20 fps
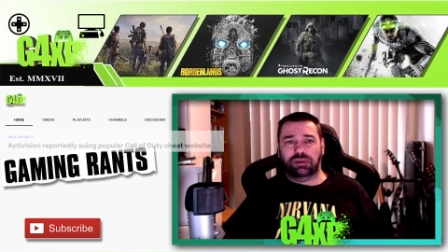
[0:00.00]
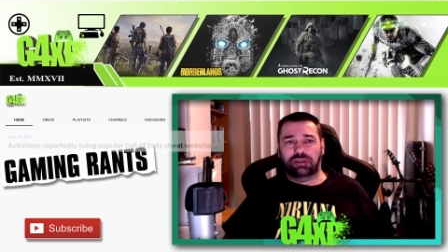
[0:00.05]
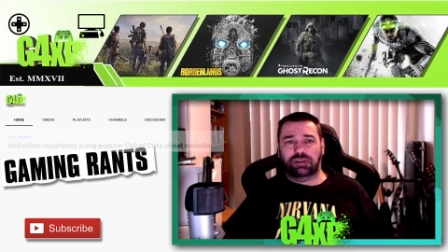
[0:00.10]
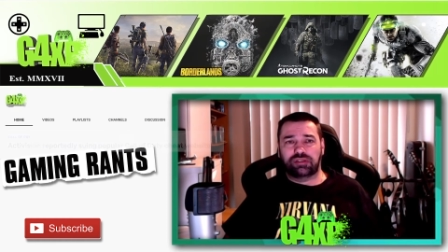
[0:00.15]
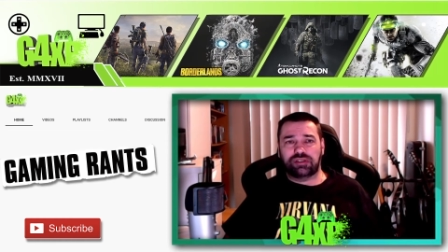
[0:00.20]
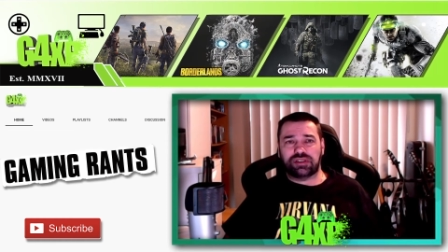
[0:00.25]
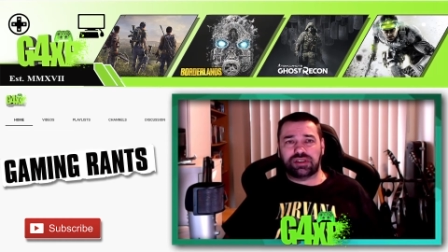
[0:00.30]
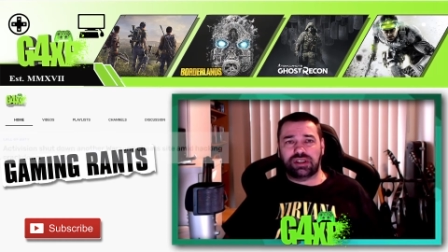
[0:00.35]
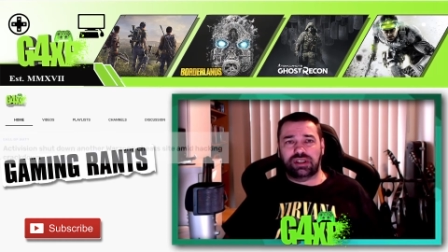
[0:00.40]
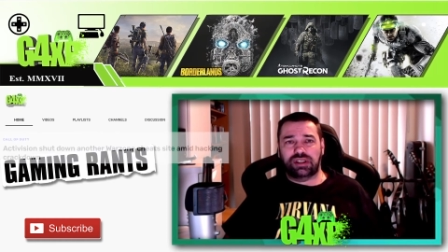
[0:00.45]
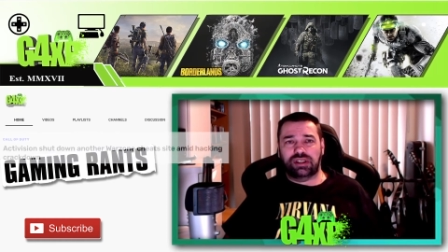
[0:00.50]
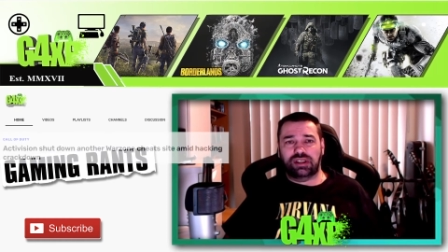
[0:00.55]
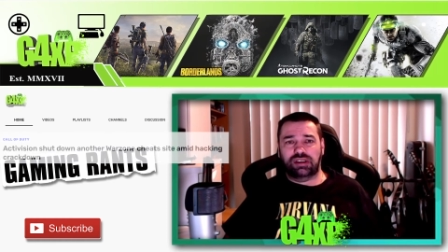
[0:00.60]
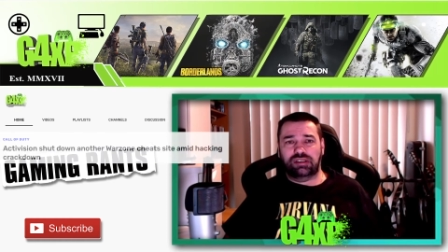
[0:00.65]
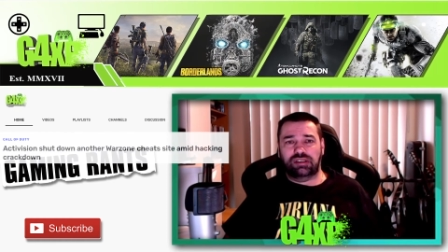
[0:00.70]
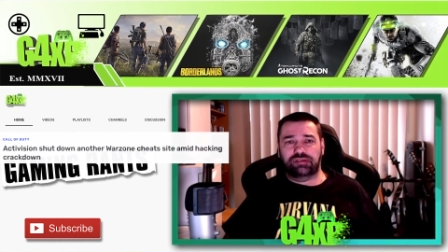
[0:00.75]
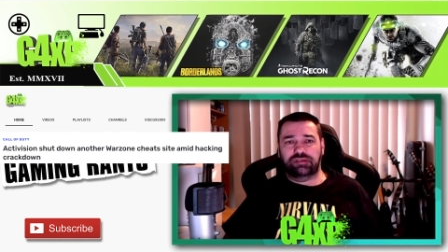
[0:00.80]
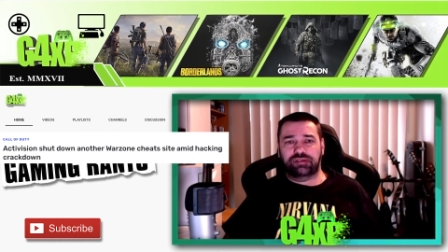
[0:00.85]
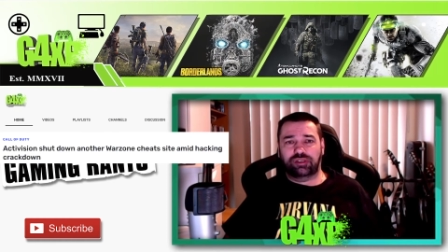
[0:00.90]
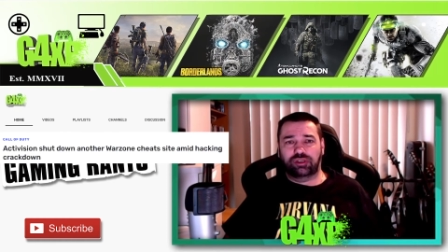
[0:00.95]
obviously
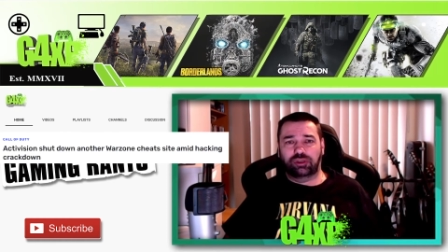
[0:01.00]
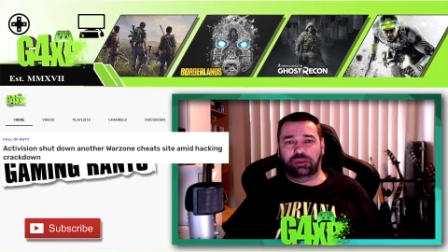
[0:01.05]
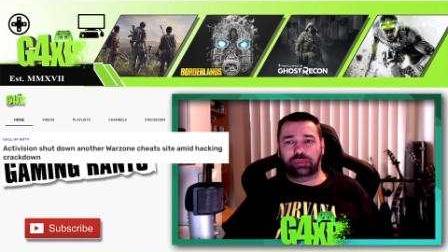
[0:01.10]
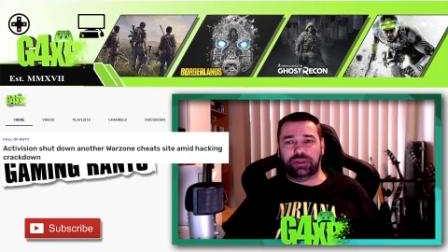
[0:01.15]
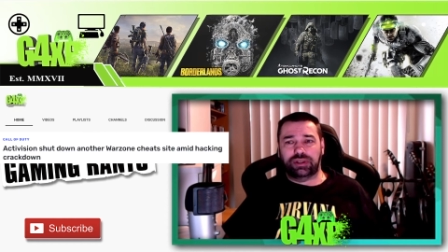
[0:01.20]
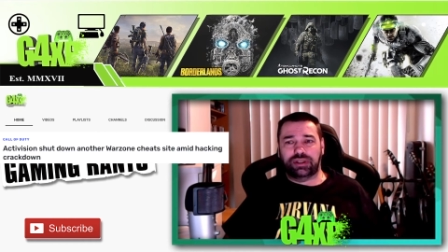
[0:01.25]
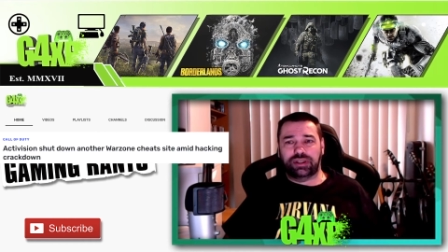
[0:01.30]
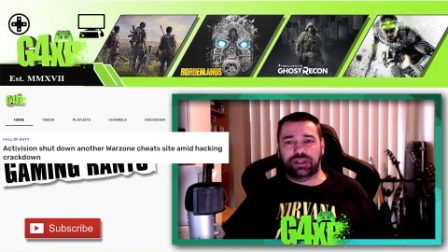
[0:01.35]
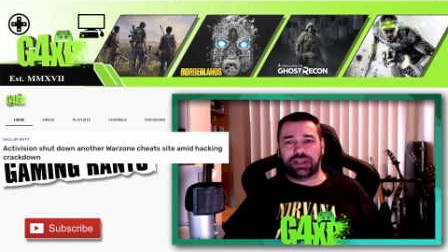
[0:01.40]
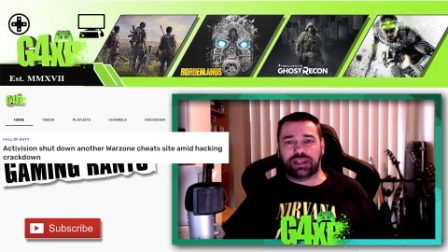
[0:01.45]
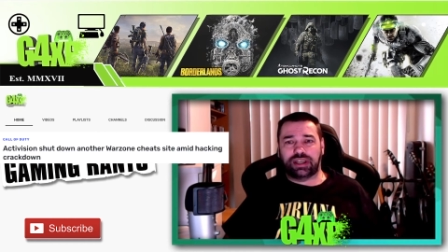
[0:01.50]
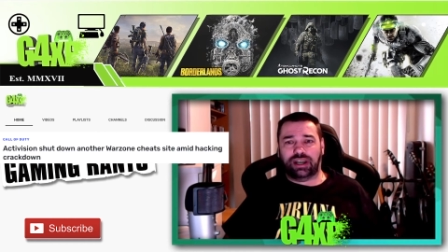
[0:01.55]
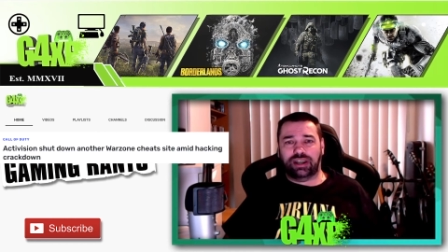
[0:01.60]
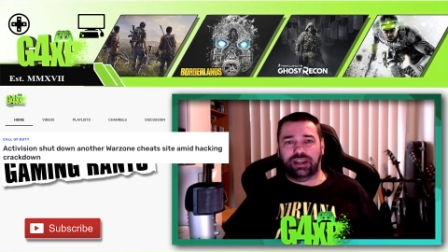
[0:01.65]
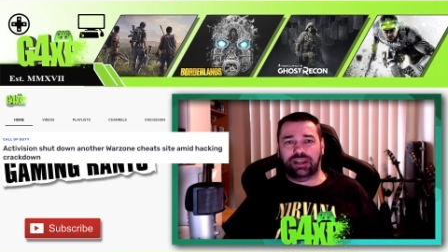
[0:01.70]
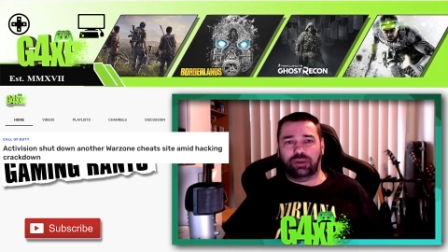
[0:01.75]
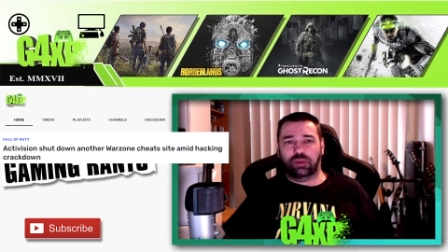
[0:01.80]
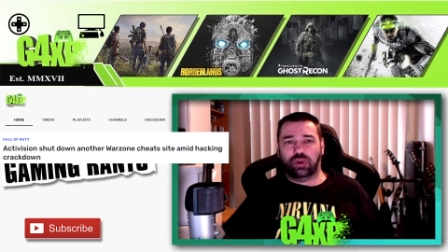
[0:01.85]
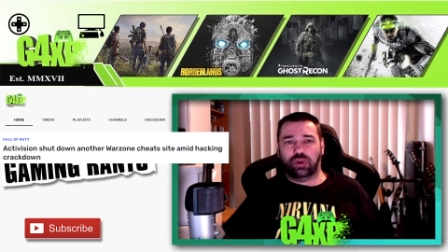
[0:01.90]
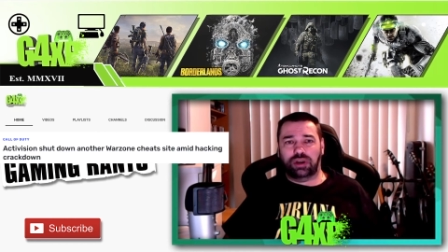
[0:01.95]
they've opened the can
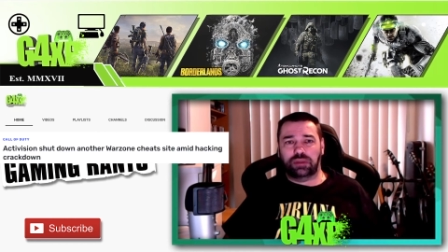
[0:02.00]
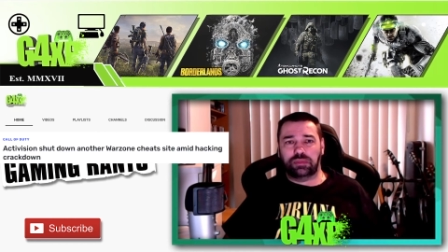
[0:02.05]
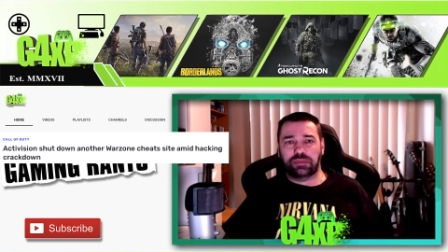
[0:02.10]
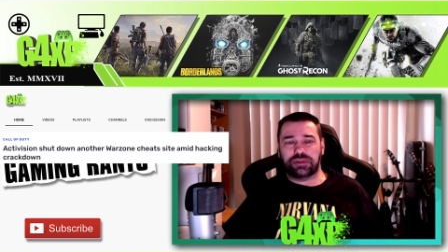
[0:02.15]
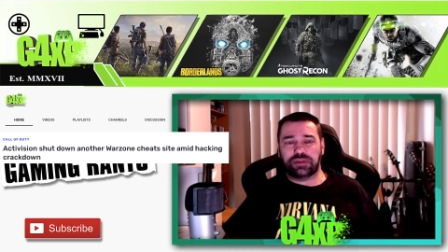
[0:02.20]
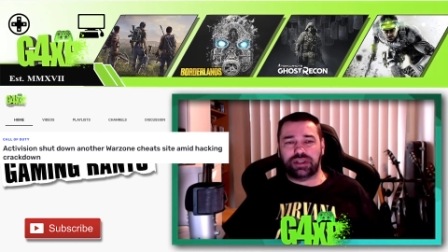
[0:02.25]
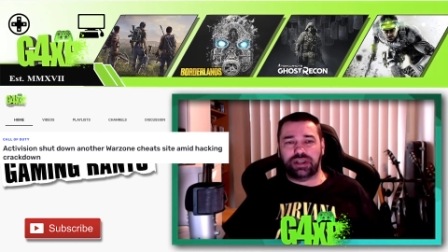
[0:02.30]
of worms